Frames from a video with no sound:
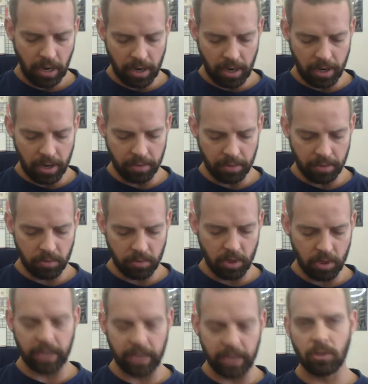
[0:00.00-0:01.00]
Um,
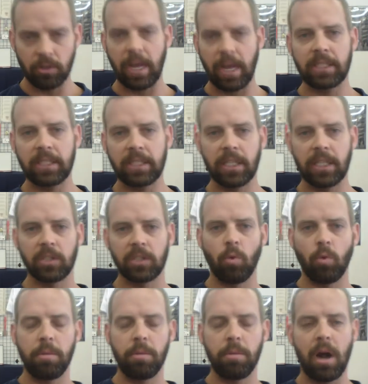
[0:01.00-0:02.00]
the, the last thing is
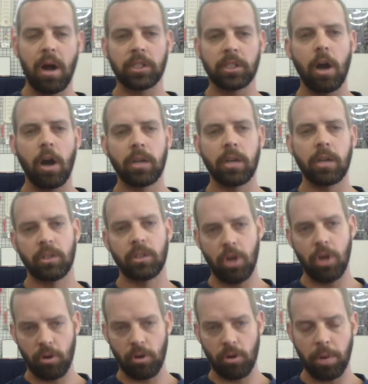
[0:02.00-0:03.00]
what about talking to
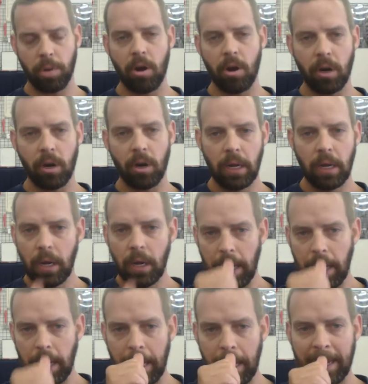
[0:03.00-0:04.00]
the other parent?
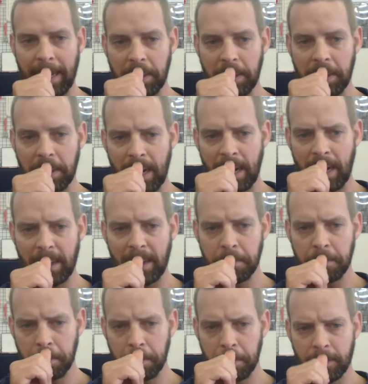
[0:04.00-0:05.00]
And
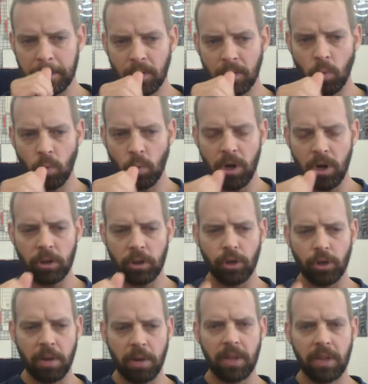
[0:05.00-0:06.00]
uh, we
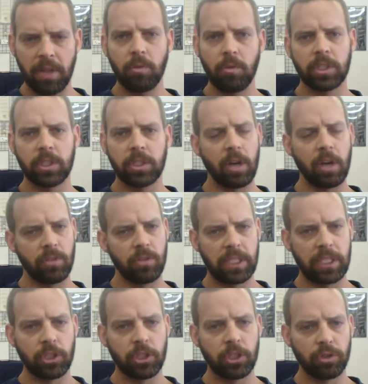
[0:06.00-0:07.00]
always recommend that we talk to the
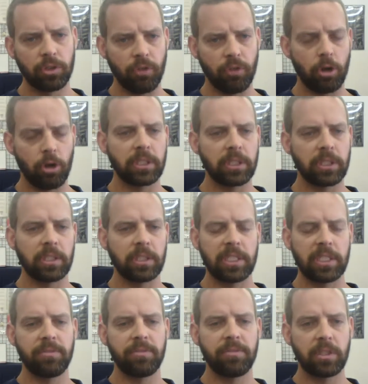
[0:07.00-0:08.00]
teachers first and
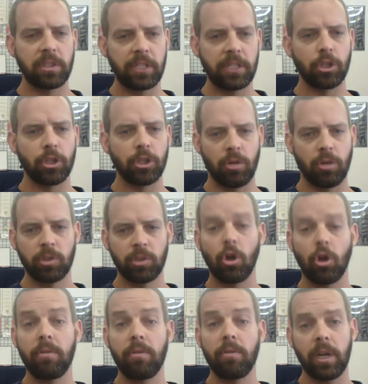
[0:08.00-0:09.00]
see if the teacher can
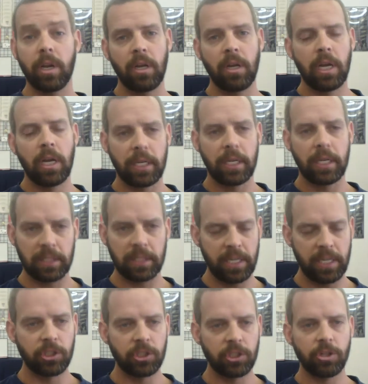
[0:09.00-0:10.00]
resolve it. It's
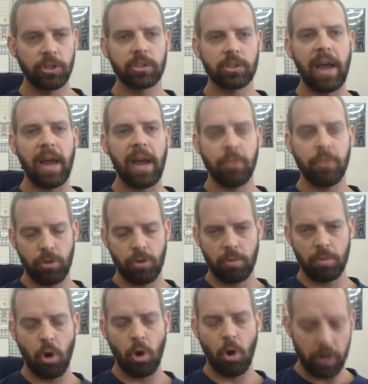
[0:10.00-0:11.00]
easier to have a
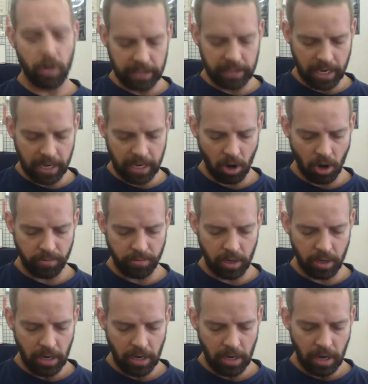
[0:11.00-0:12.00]
third party take care of
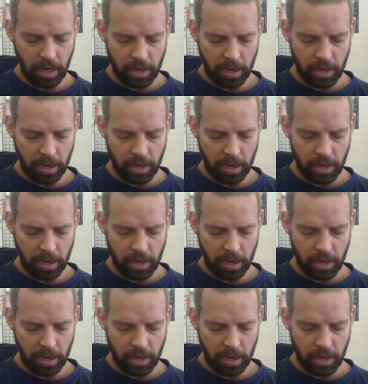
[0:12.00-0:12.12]
it.